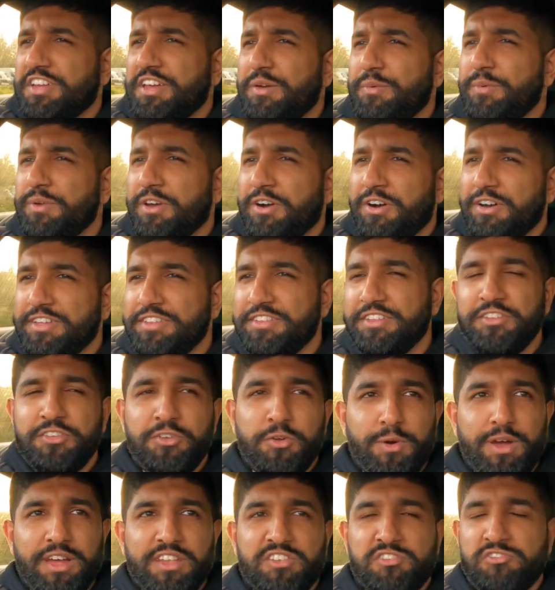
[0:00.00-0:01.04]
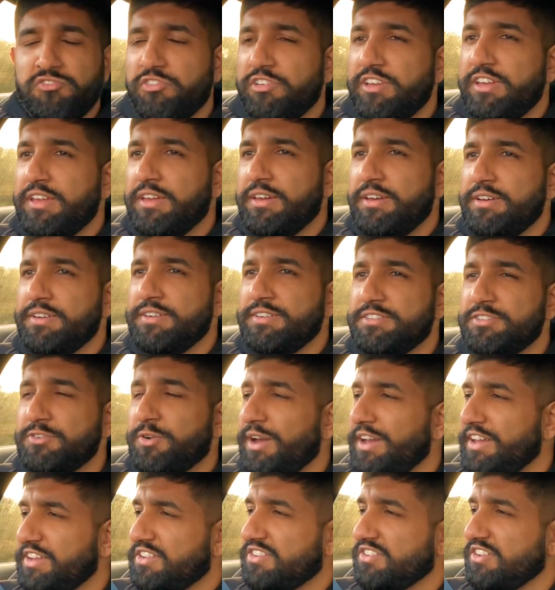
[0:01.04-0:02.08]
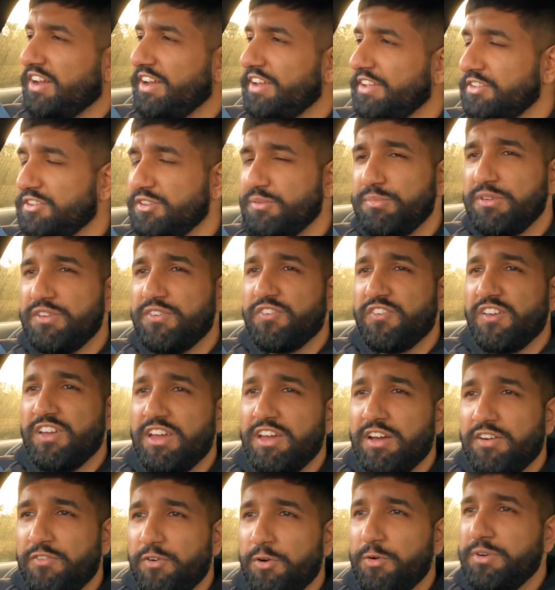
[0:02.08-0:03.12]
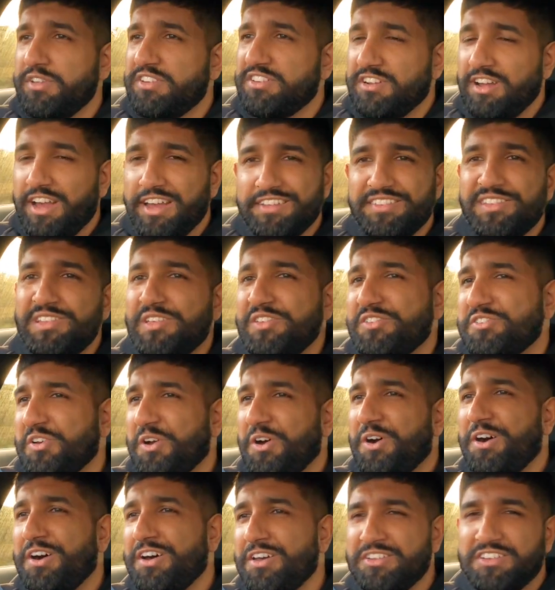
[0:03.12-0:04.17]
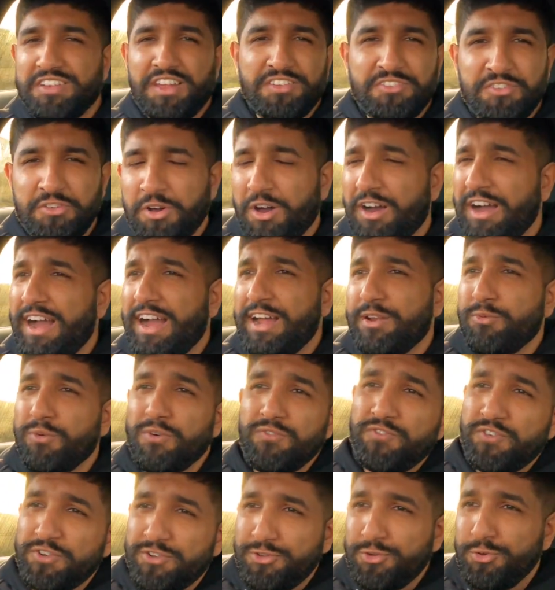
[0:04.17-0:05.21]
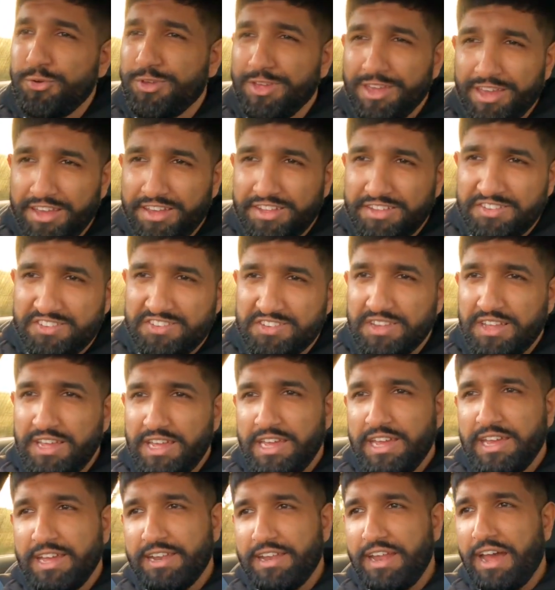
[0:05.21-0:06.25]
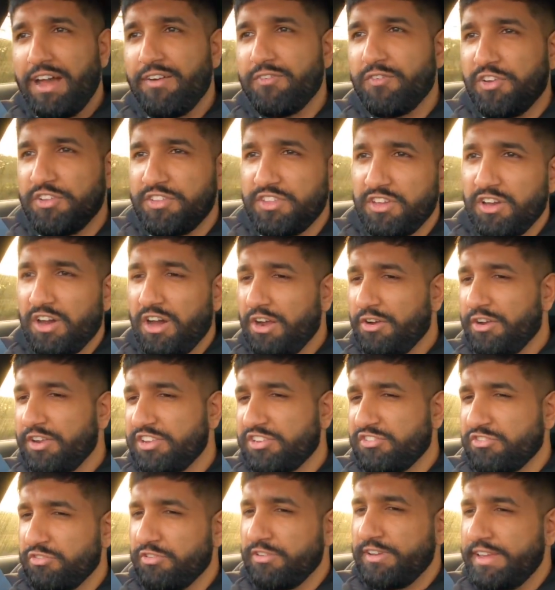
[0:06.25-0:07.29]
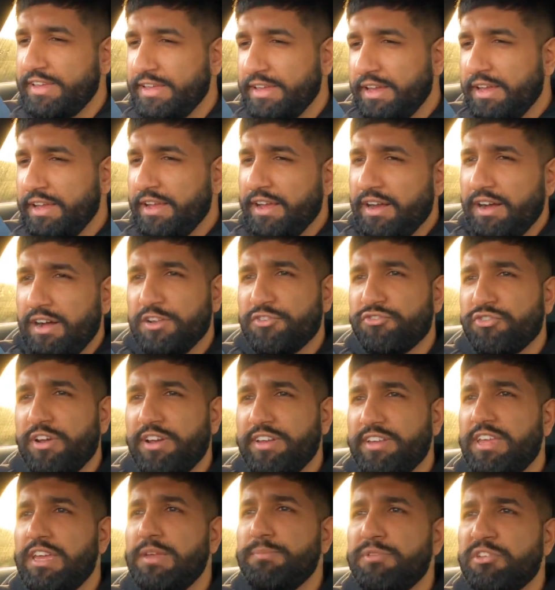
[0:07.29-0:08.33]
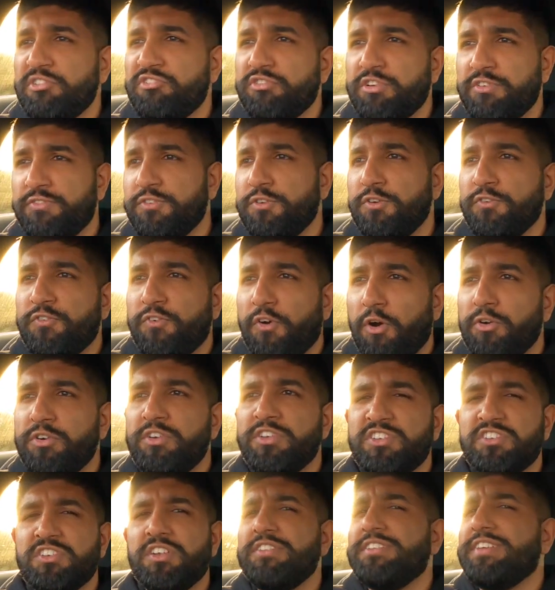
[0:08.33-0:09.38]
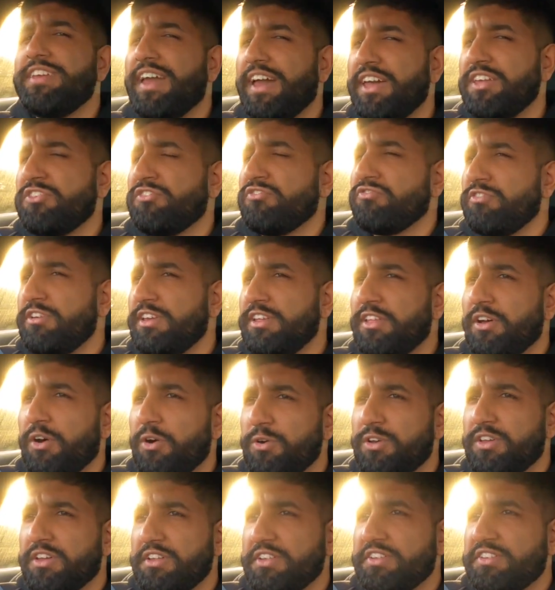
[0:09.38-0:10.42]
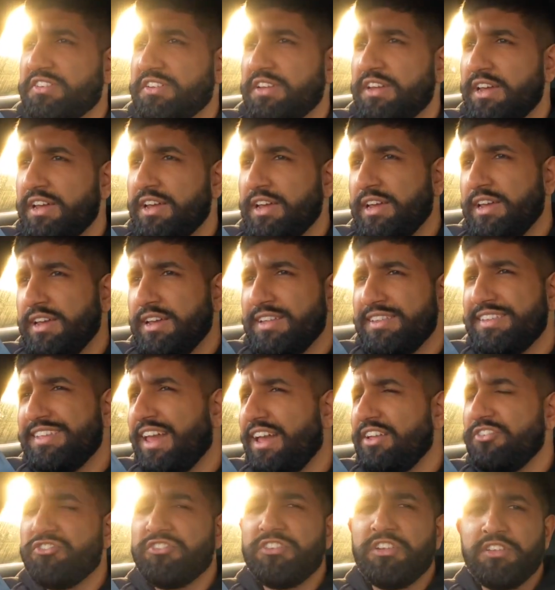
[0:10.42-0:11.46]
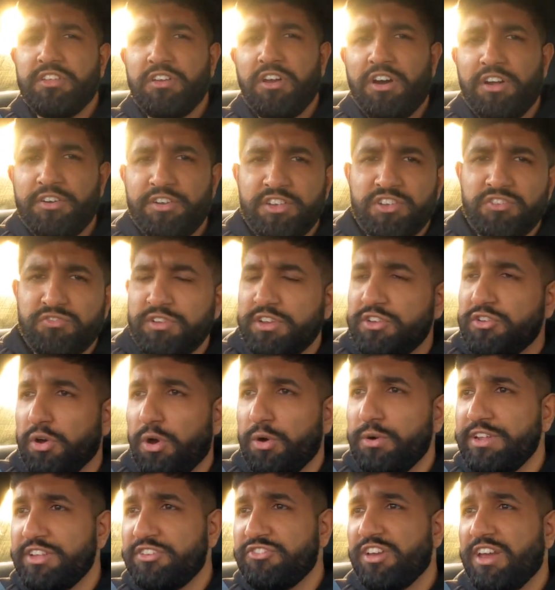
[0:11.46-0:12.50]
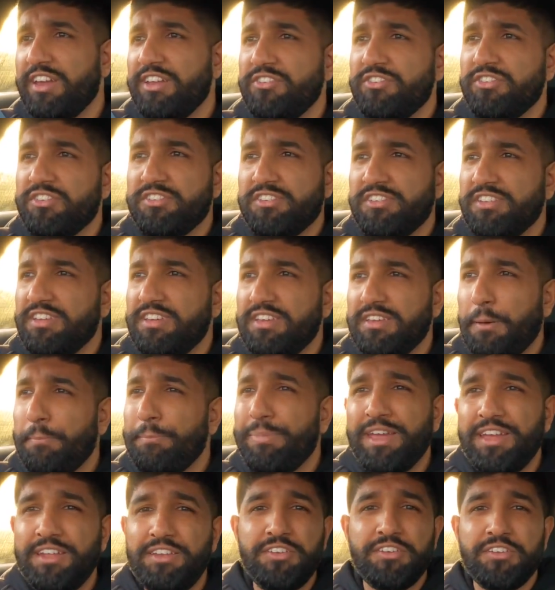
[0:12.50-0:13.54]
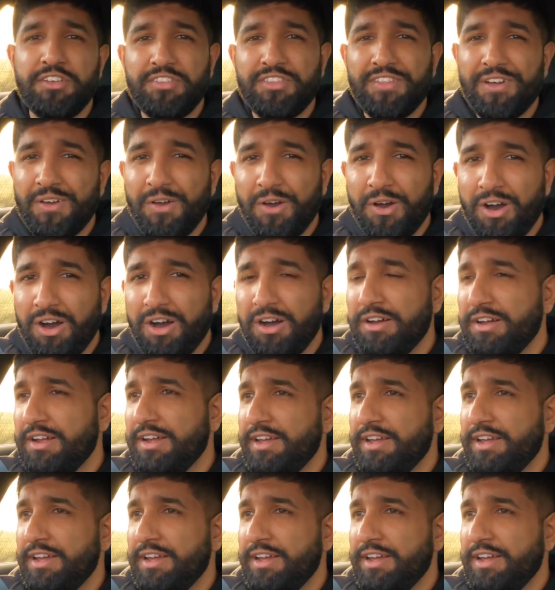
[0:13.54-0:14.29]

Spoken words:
here we are in the new S3. It's quite exciting, to be fair. I've always liked these cars. As you know, I had one for 2 years. Now I've got the RS3. I'll try and keep this review focused on the S3 though, because the engine in the RS3 totally changes the opinion on the car.